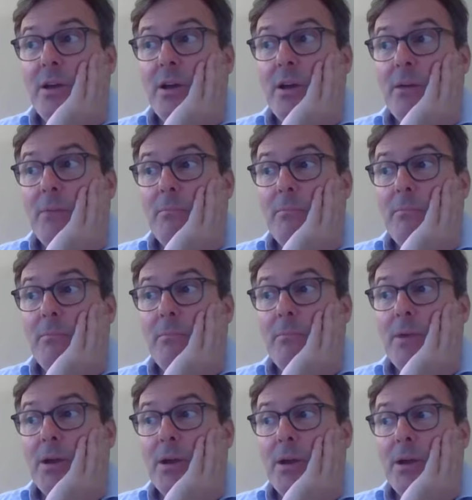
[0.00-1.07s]

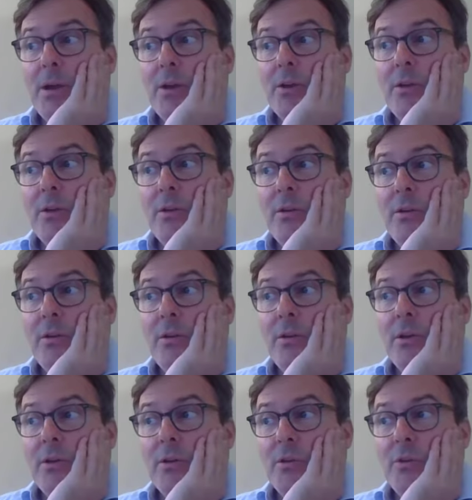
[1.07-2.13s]

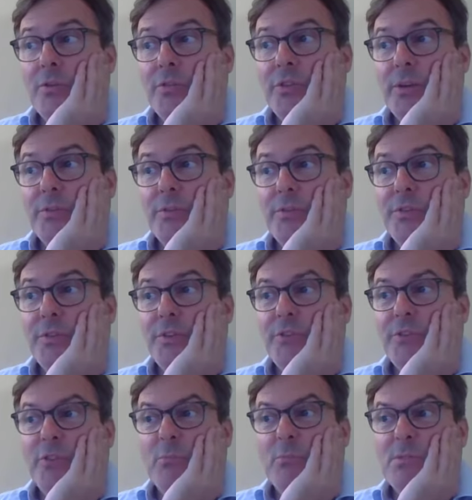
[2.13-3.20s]
no concept of
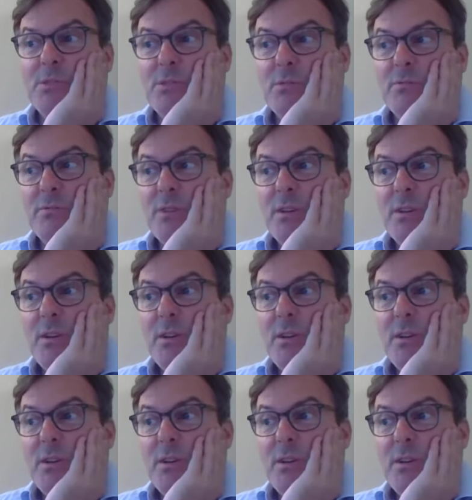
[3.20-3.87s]
systems, of